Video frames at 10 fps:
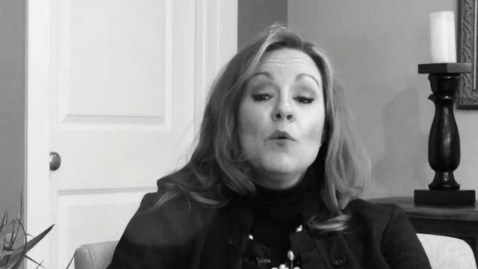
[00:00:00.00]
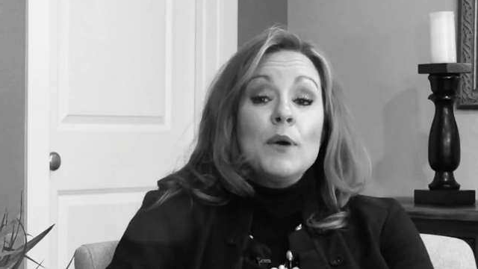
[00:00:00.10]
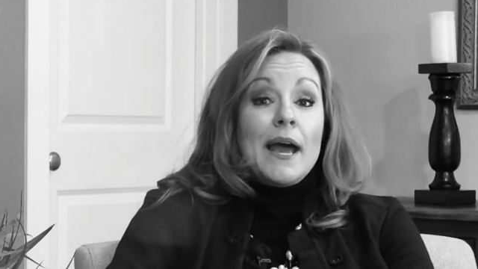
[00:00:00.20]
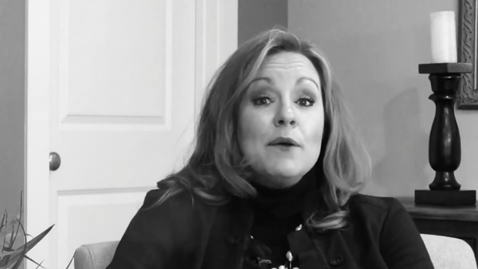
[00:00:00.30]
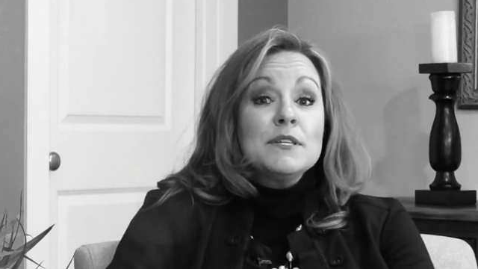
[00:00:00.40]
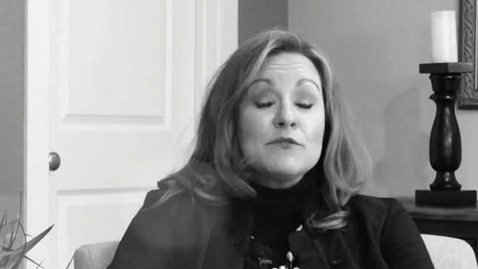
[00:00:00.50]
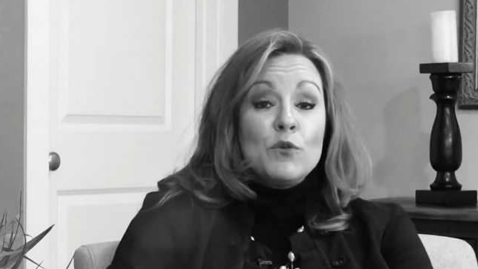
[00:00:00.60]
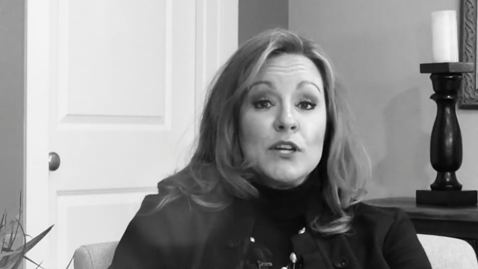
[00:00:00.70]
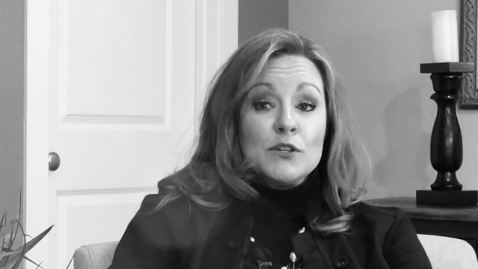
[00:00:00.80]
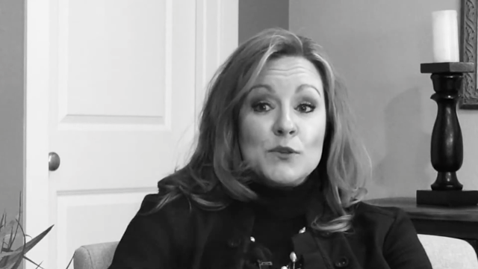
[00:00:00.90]
When I was
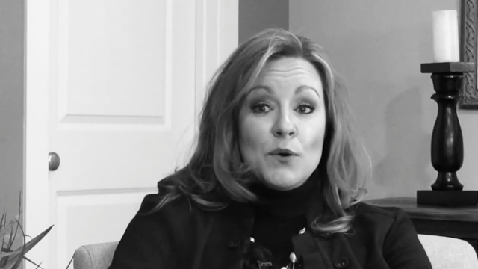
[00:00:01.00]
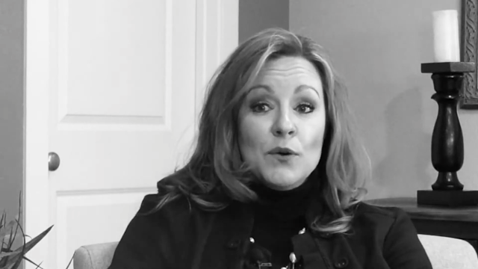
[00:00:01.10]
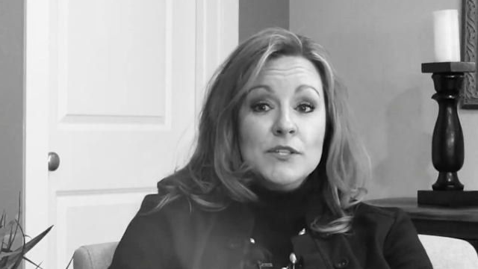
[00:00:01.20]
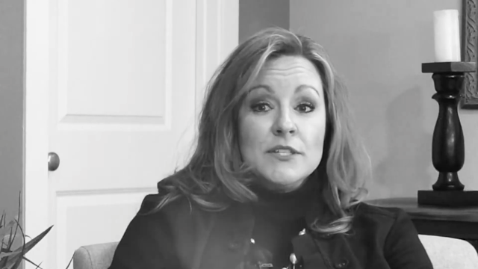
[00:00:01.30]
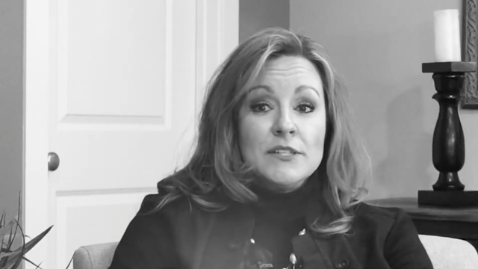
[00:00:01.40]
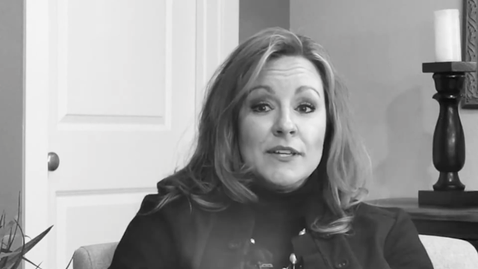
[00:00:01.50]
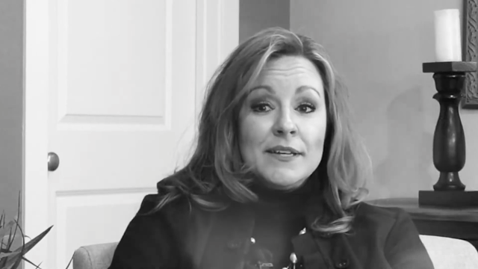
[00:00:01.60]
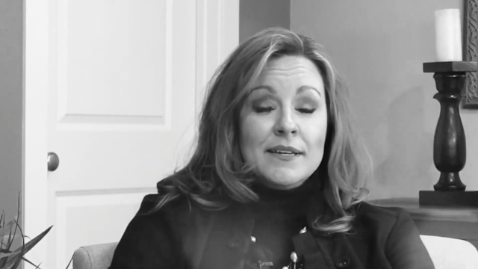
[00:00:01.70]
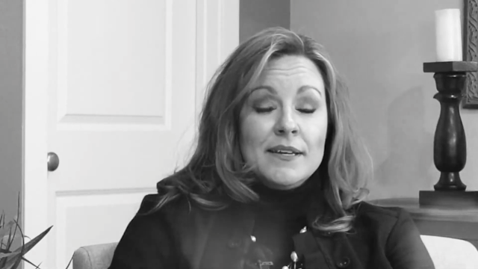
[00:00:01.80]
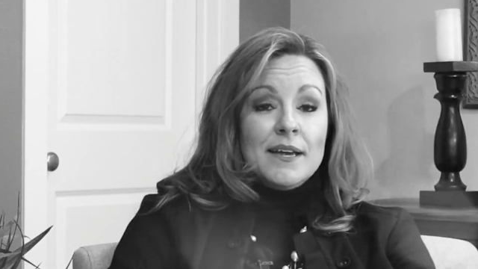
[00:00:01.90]
4 years old,
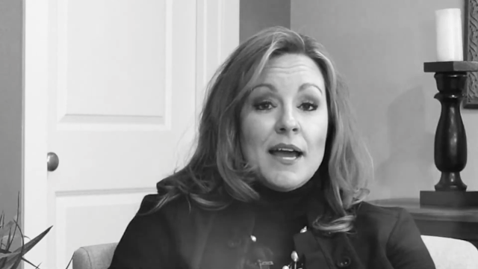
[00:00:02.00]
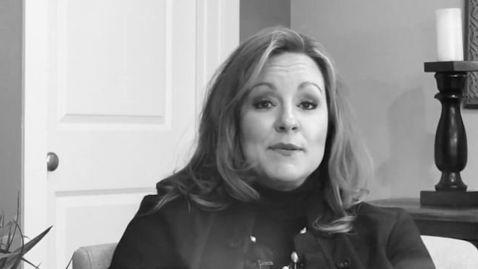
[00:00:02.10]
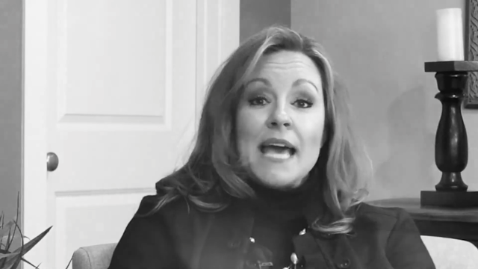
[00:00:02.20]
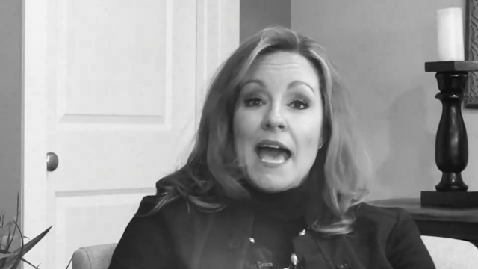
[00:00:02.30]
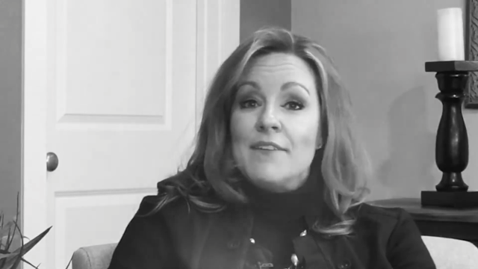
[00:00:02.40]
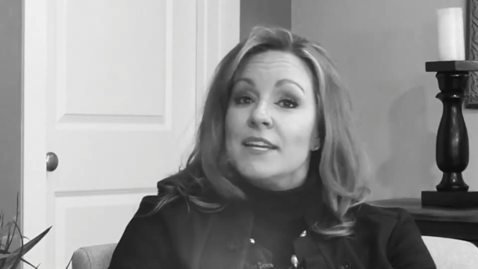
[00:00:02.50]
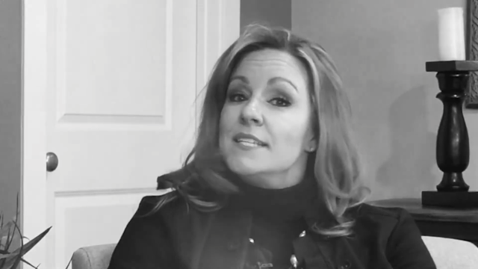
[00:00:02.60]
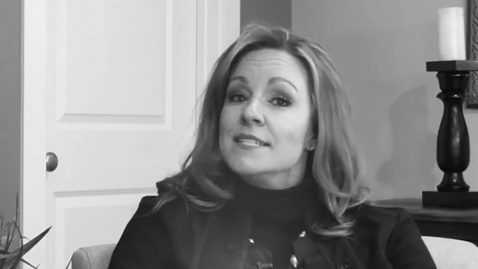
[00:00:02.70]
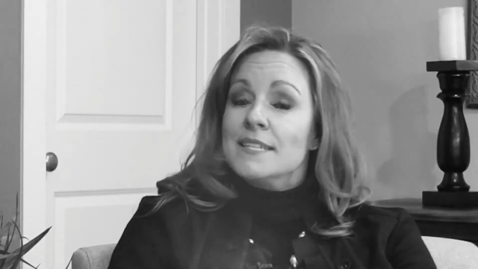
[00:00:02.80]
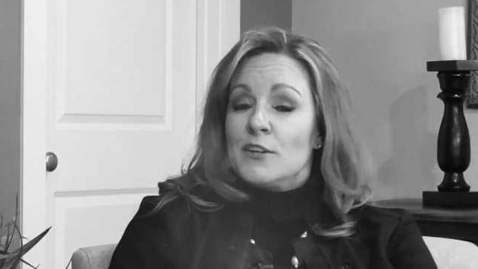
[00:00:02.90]
I was
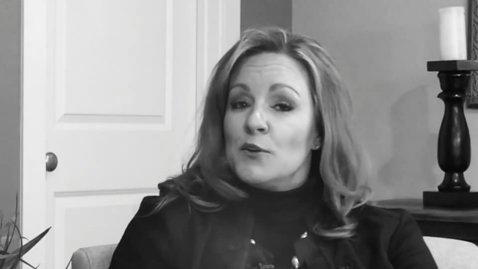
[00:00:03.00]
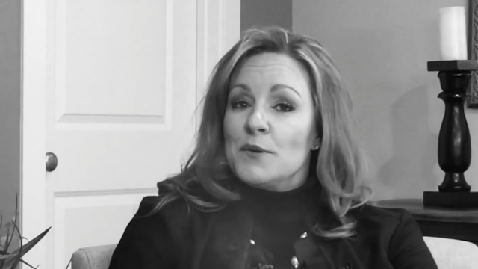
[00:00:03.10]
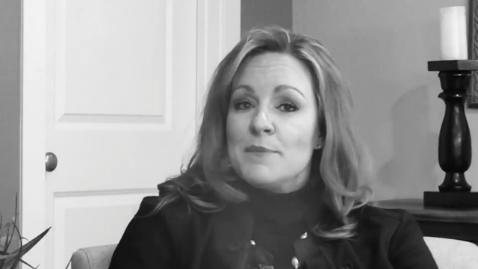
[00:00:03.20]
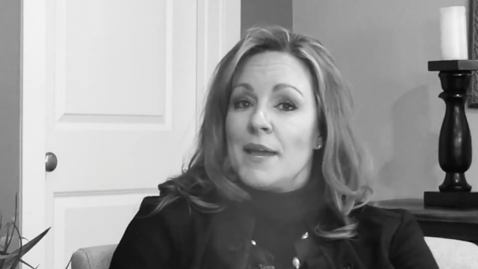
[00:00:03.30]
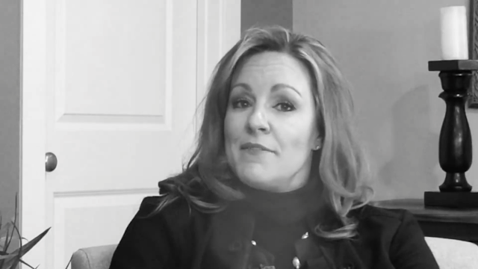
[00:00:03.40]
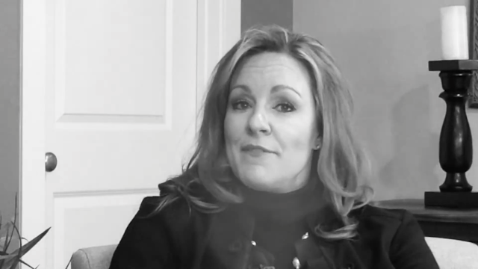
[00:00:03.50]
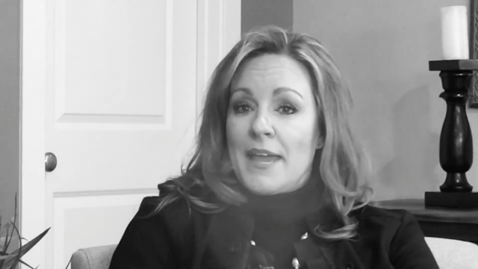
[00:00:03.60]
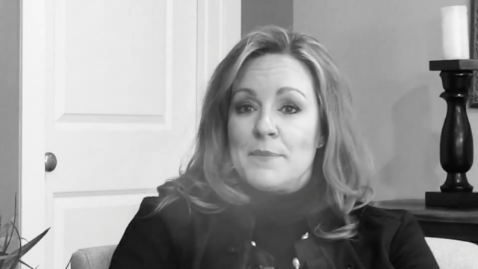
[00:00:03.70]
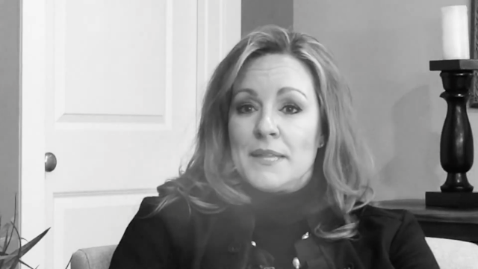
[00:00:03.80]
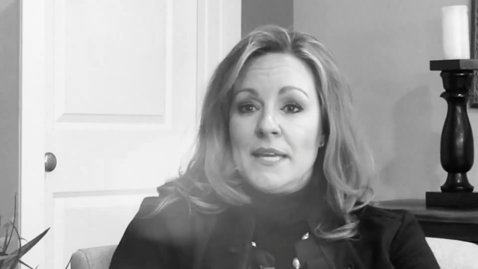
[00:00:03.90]
having dinner with my
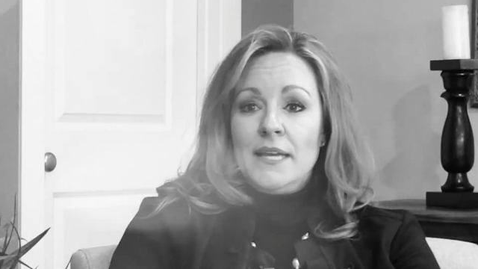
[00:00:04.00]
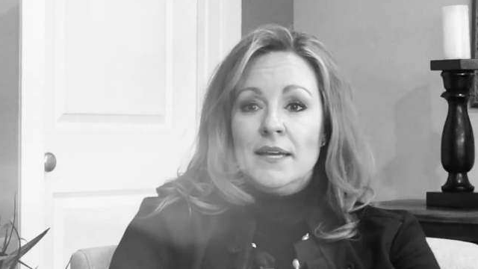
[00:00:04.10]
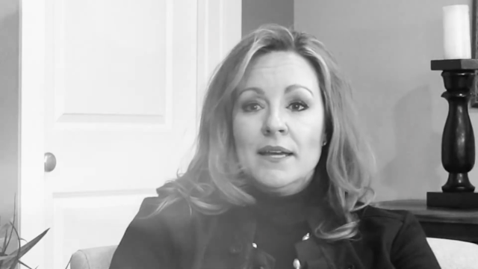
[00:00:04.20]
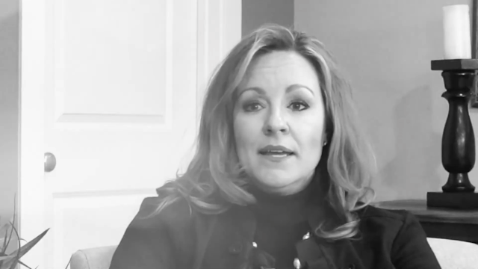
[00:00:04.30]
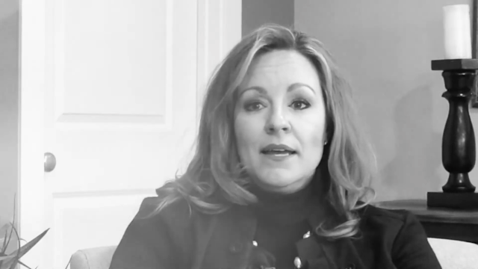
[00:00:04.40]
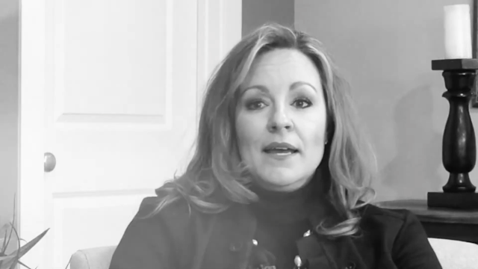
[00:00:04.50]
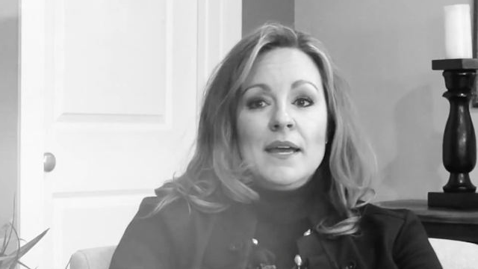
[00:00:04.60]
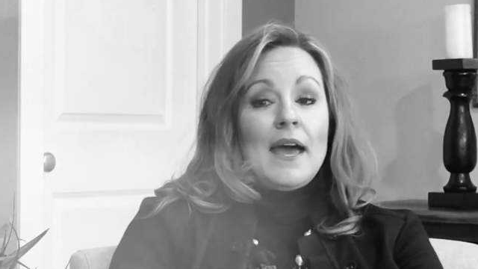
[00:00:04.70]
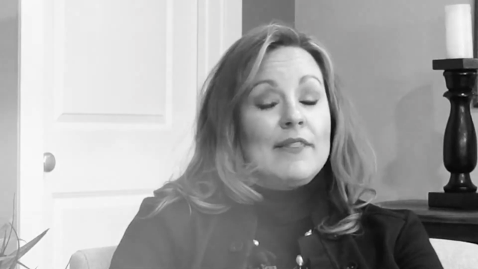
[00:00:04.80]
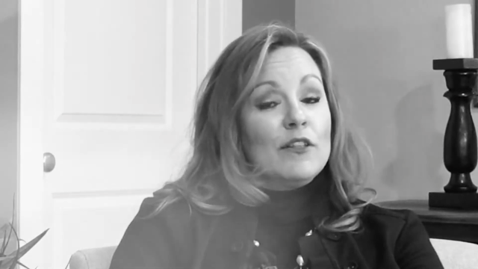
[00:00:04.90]
family
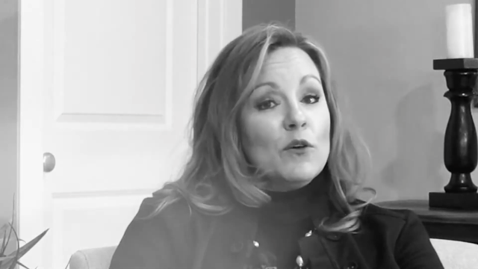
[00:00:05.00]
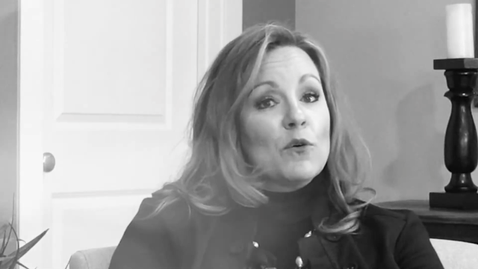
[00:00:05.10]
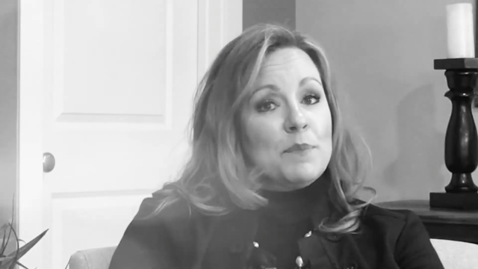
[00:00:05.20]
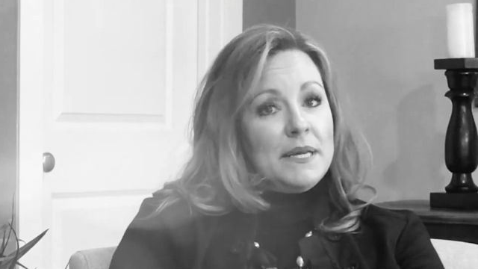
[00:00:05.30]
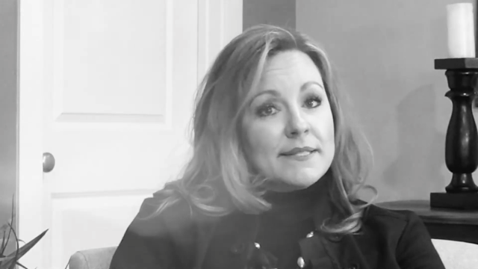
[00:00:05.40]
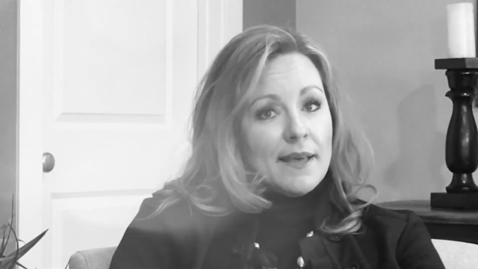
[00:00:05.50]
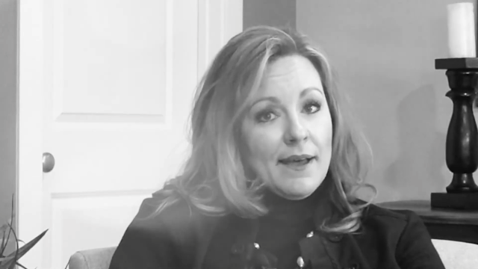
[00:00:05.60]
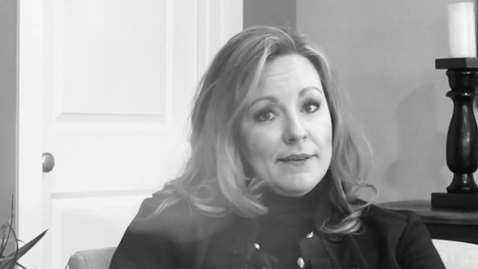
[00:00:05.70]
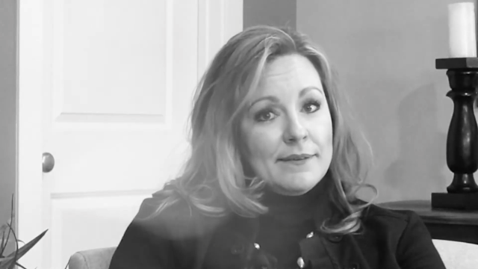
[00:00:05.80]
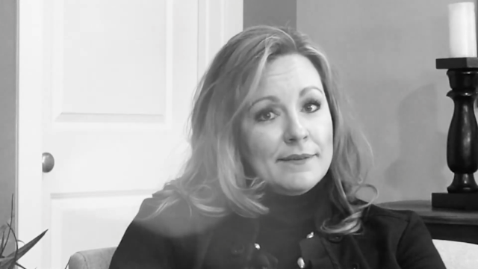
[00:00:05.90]
at the local Pizza Hut.